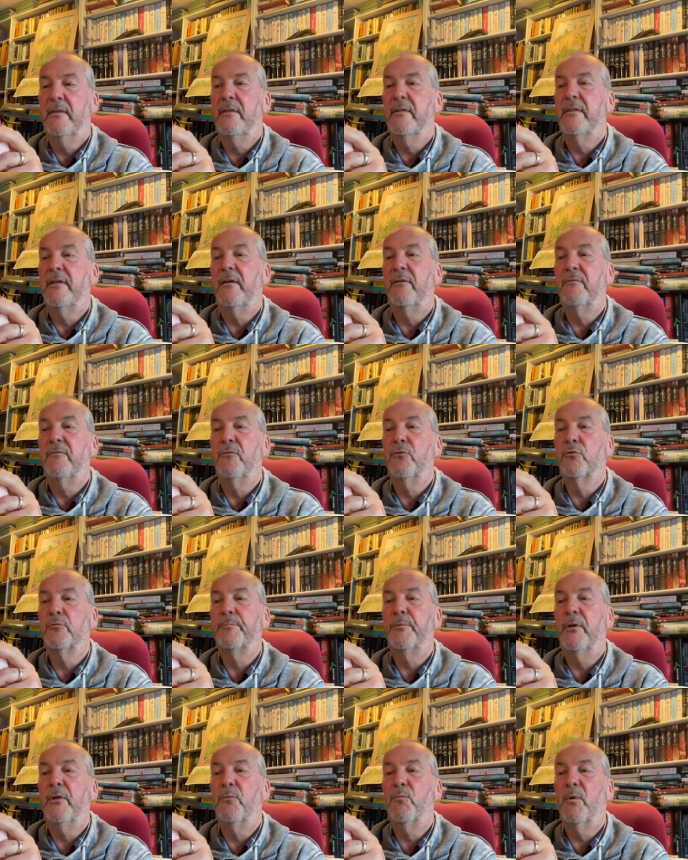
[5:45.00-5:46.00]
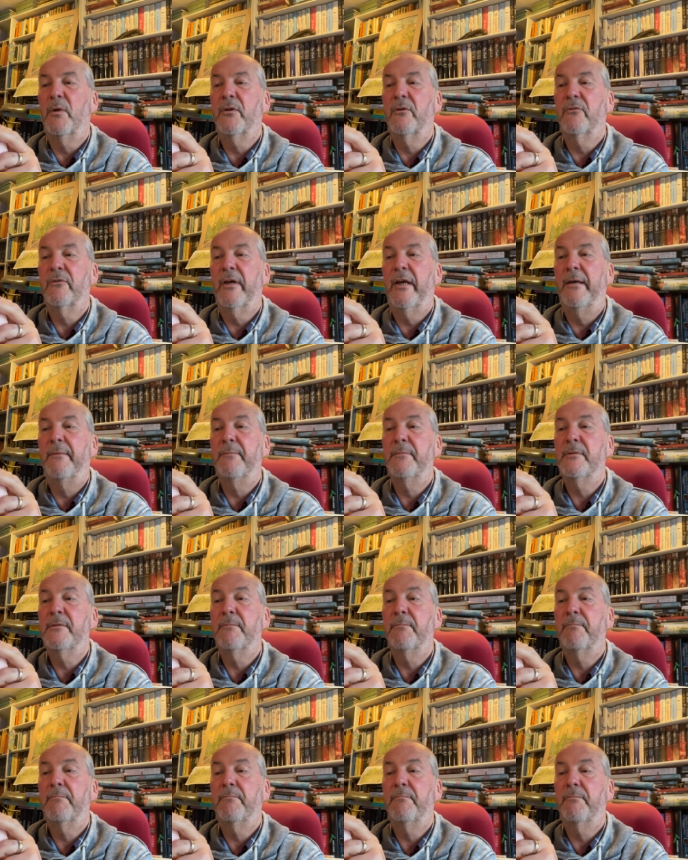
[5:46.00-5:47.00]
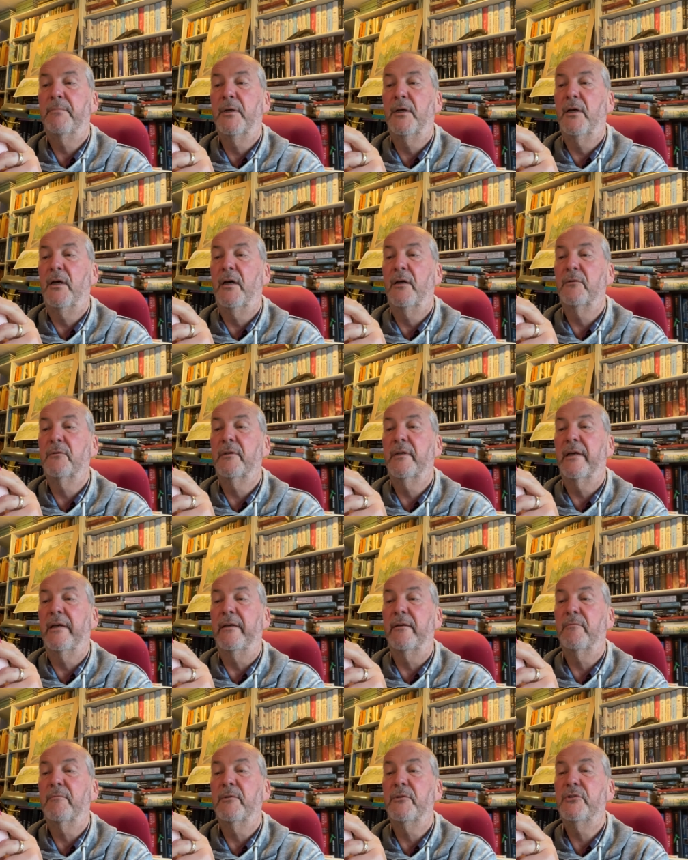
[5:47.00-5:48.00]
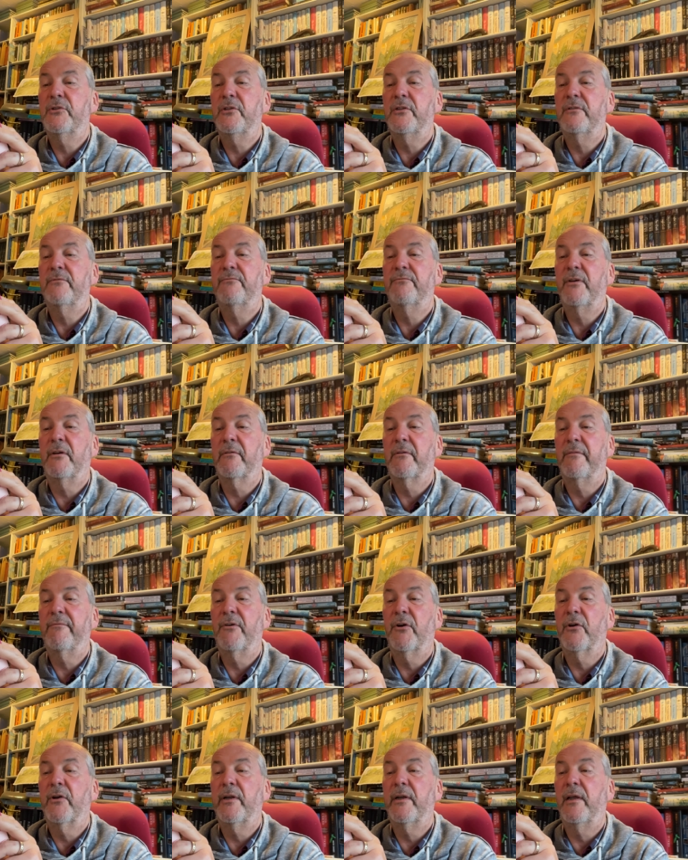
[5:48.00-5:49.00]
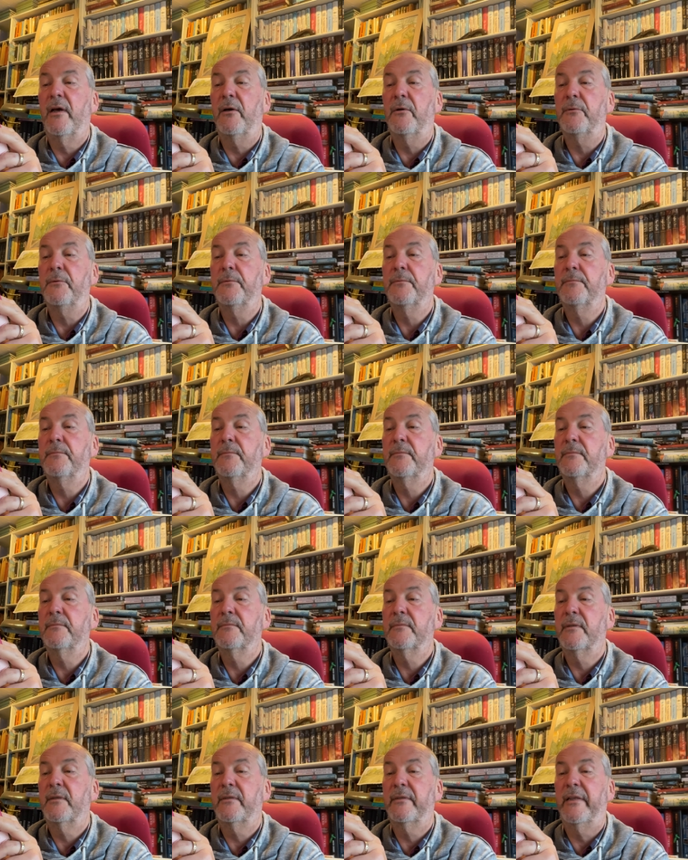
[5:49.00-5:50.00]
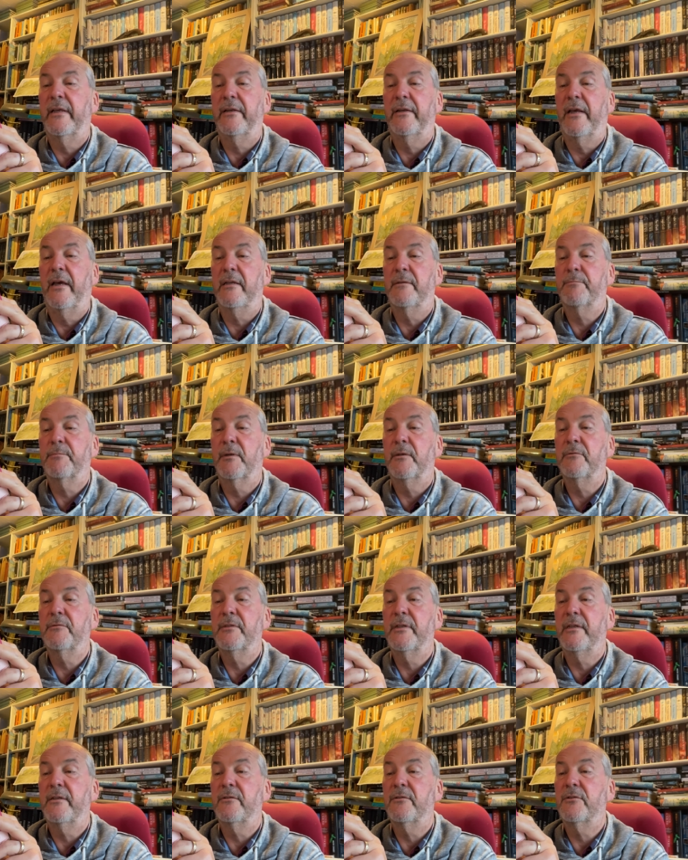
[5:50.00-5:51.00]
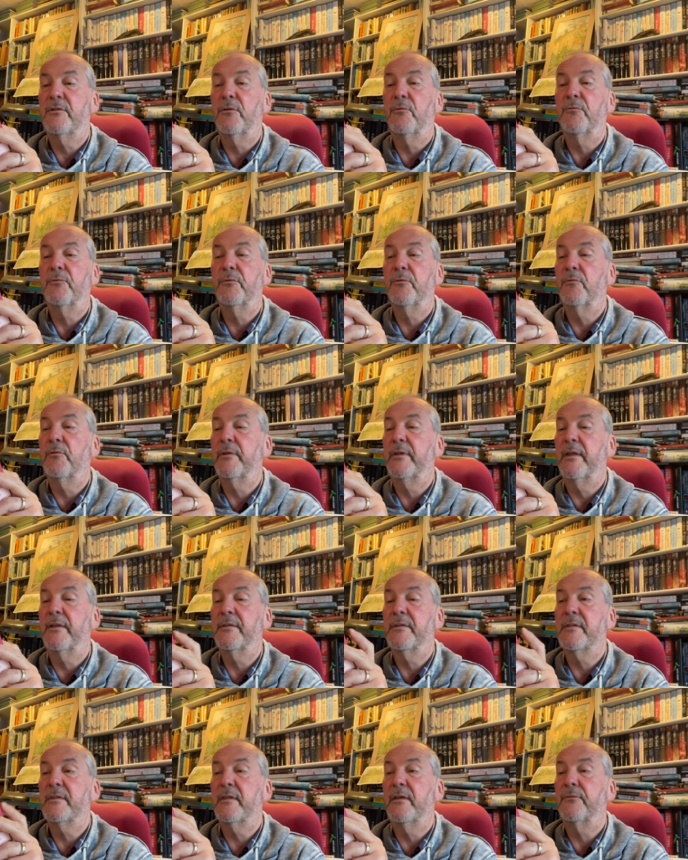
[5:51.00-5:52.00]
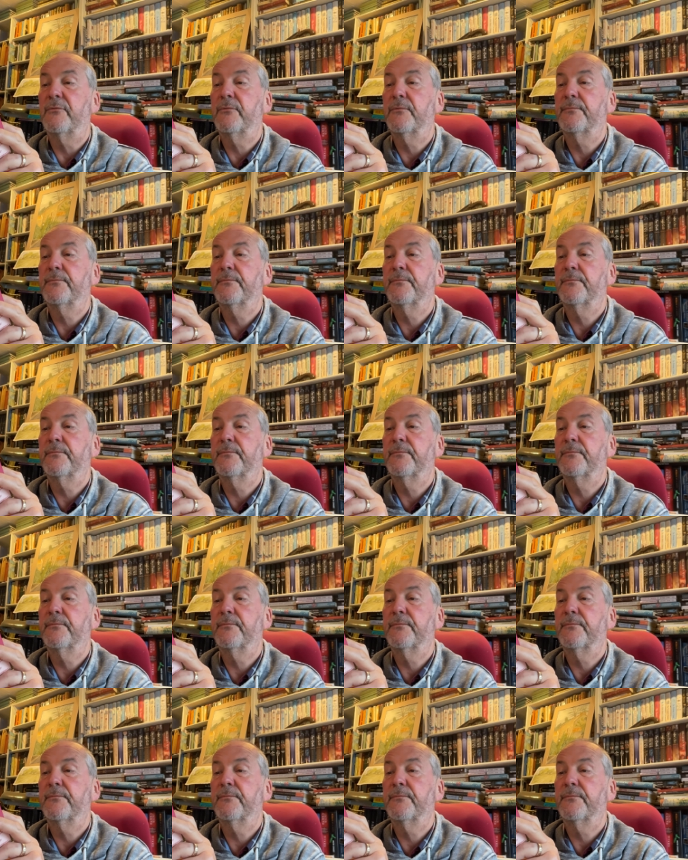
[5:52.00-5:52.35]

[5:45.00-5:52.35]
so 0.1 grams per oatcake, which is very, very low. And then it has protein, salt and all the other stuff.